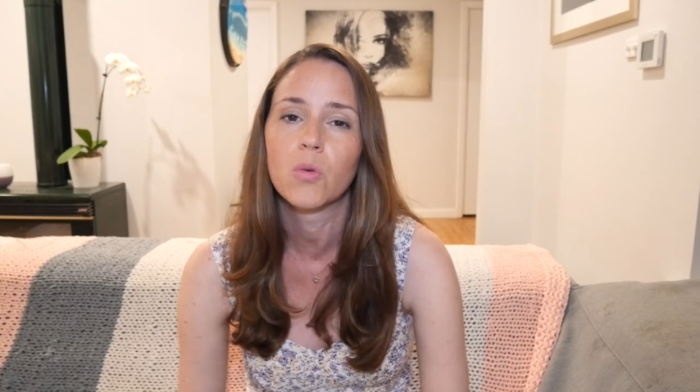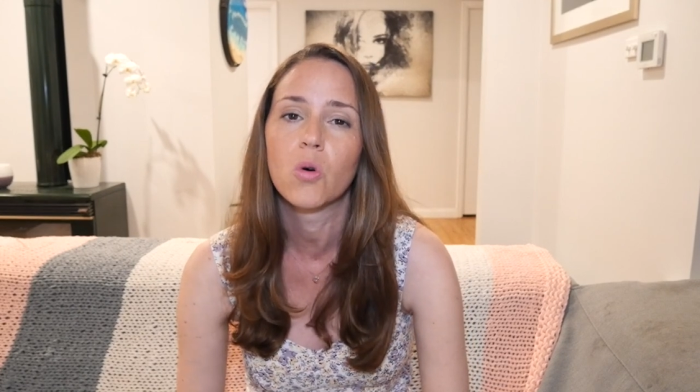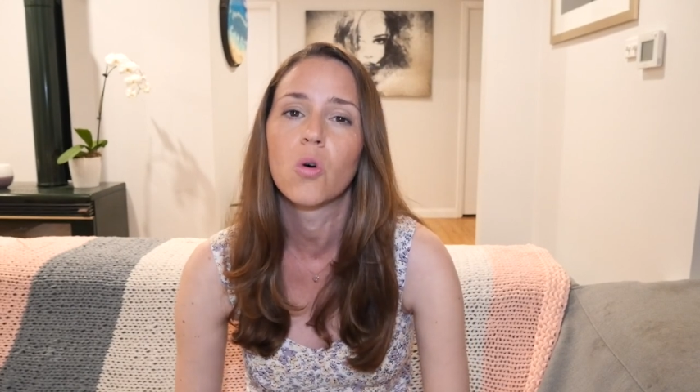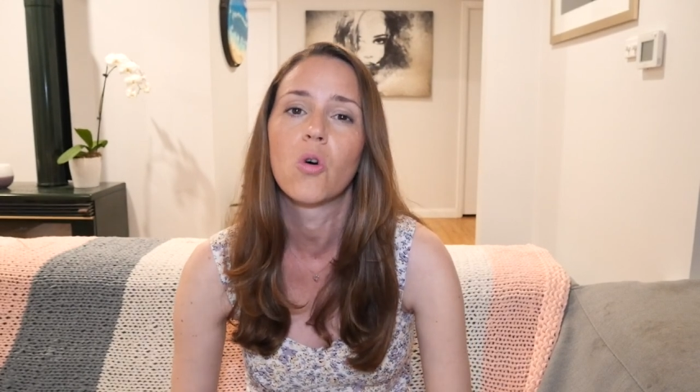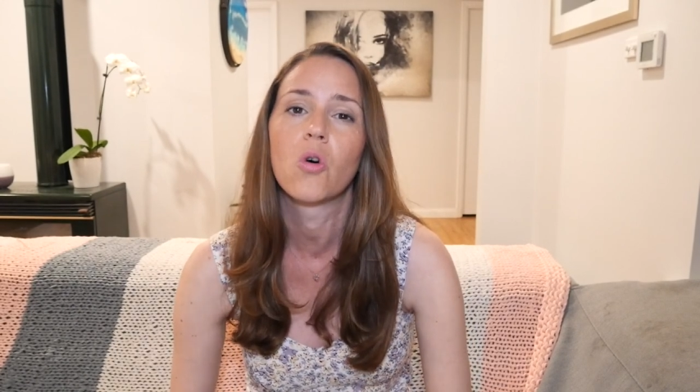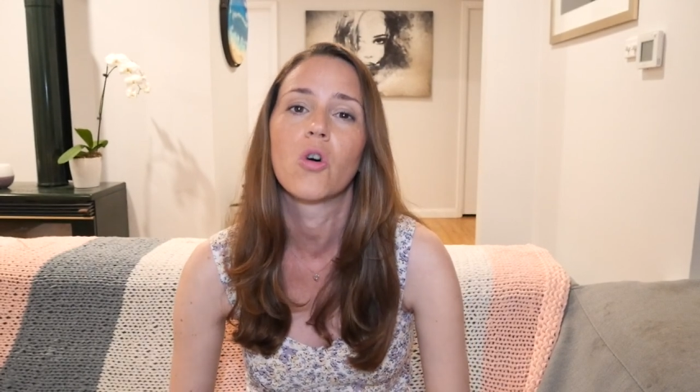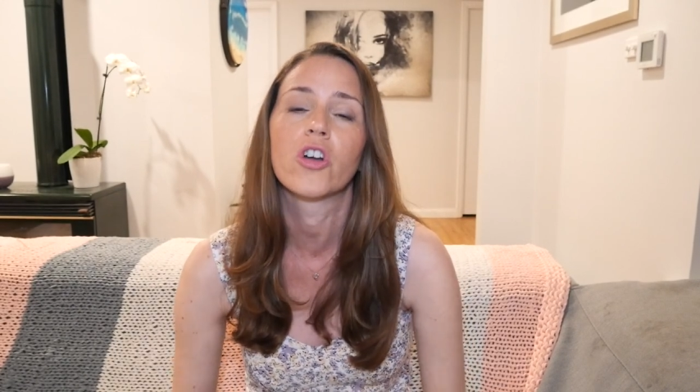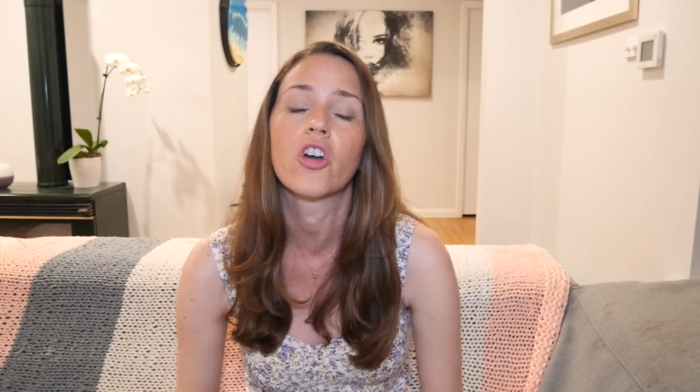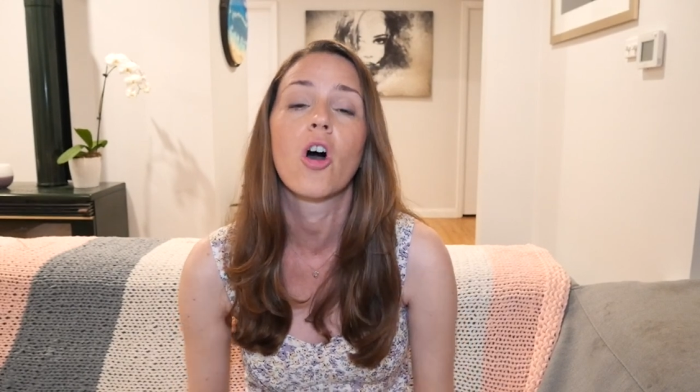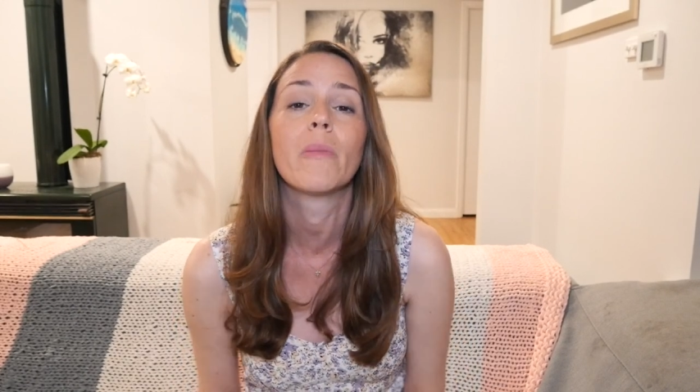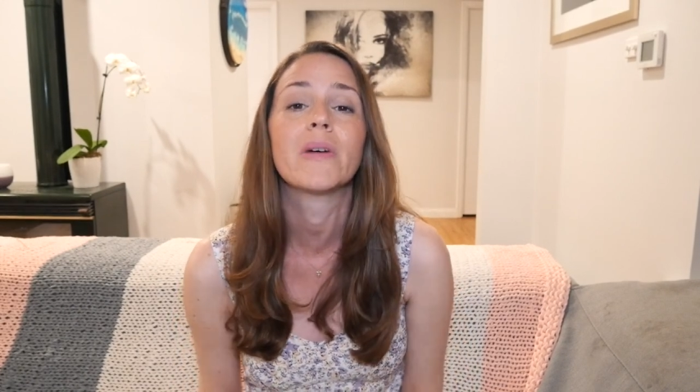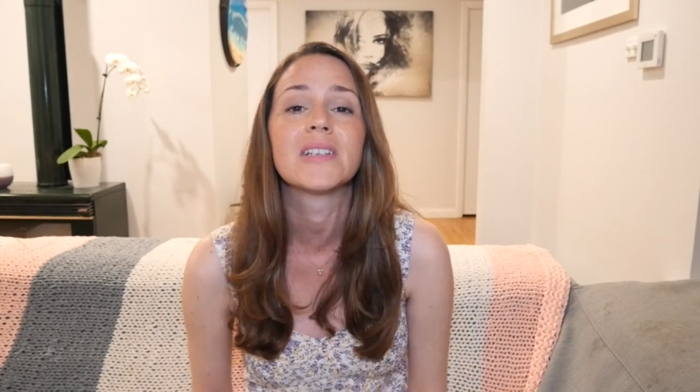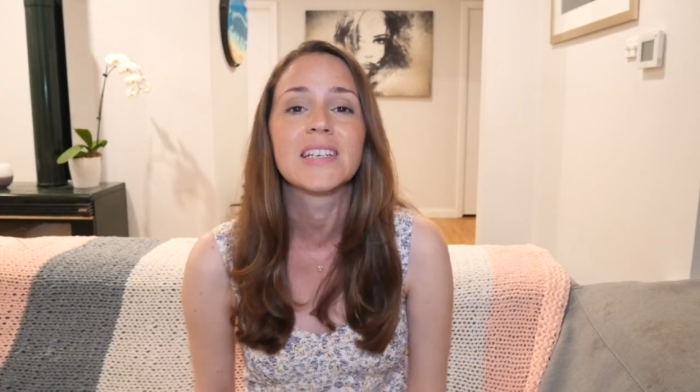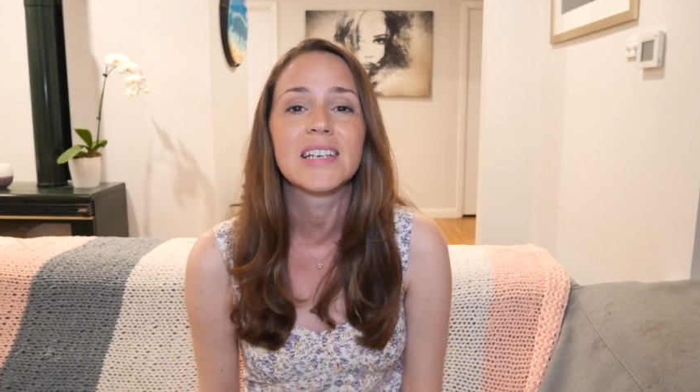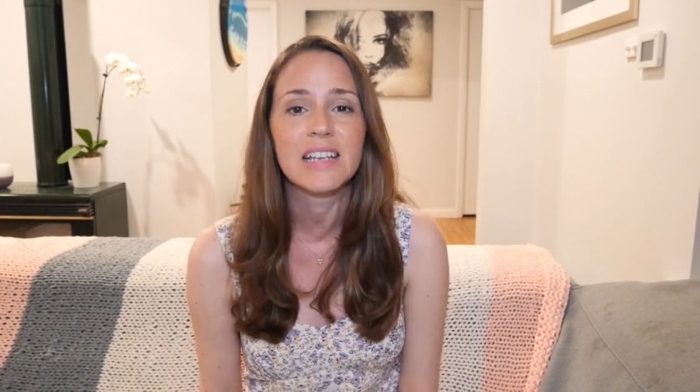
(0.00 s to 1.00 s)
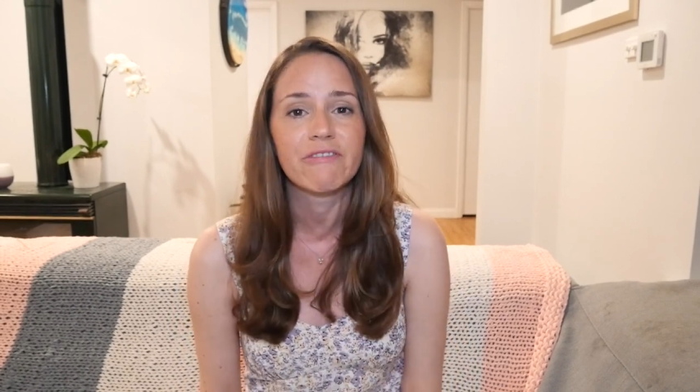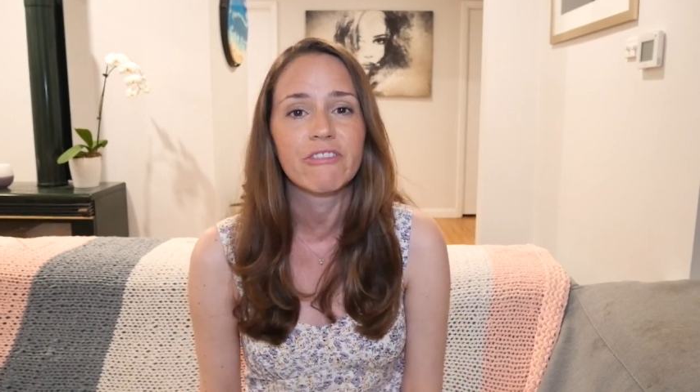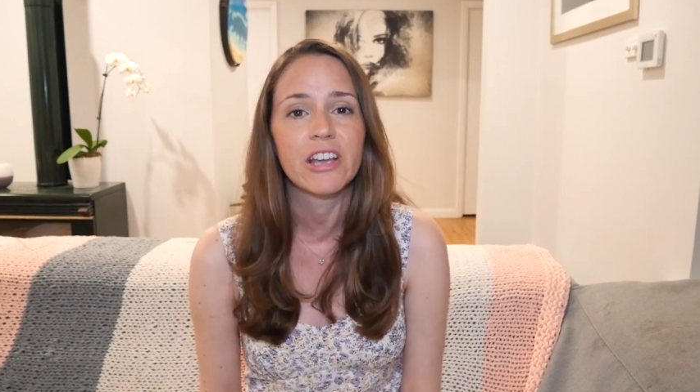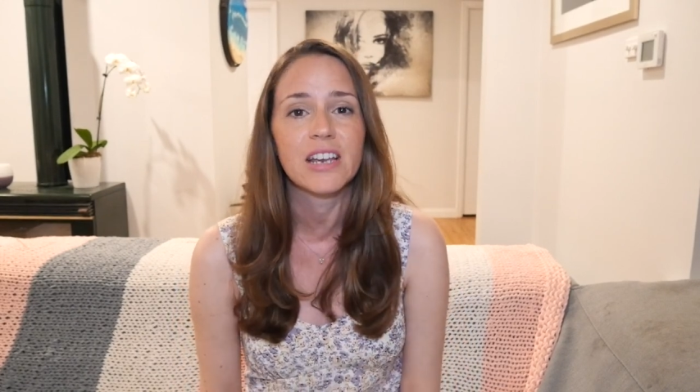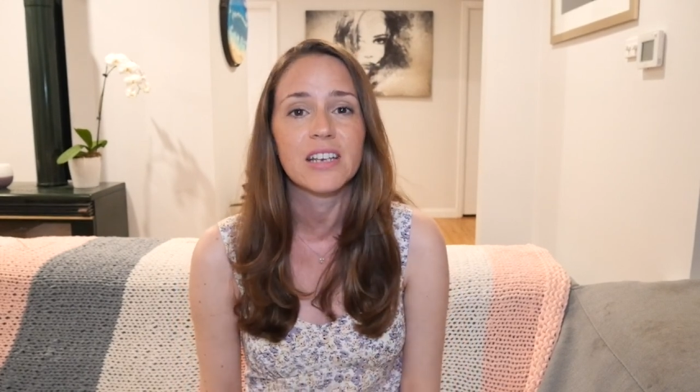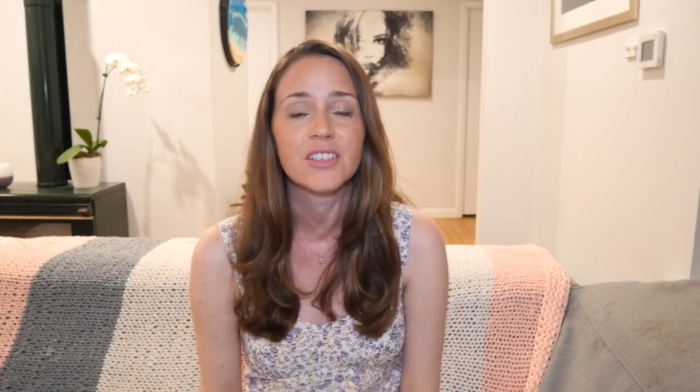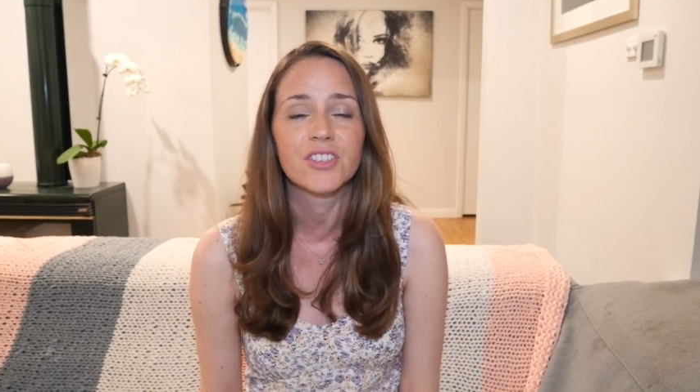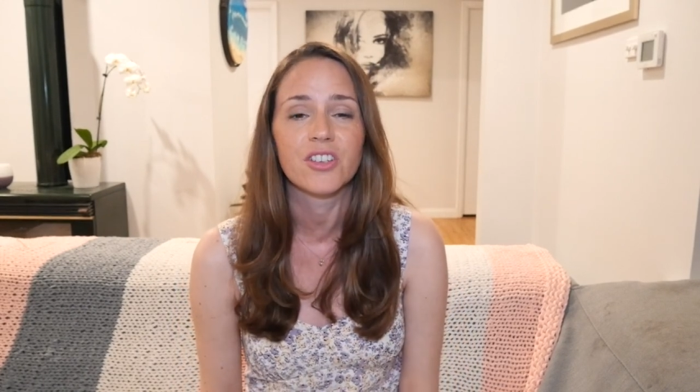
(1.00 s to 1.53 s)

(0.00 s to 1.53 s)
more common to live in,